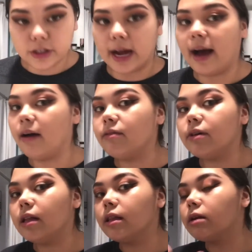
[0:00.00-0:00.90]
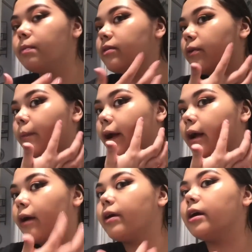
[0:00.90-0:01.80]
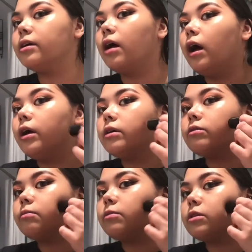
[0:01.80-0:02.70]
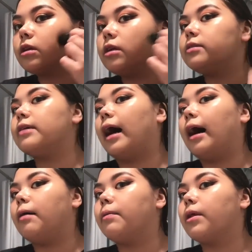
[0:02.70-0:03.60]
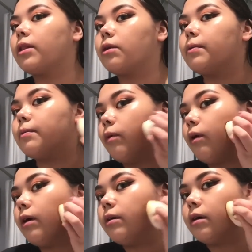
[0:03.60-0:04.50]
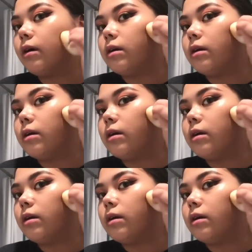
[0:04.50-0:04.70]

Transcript: I have a little bit of a breakout here, so I'm just going to dab a little bit more.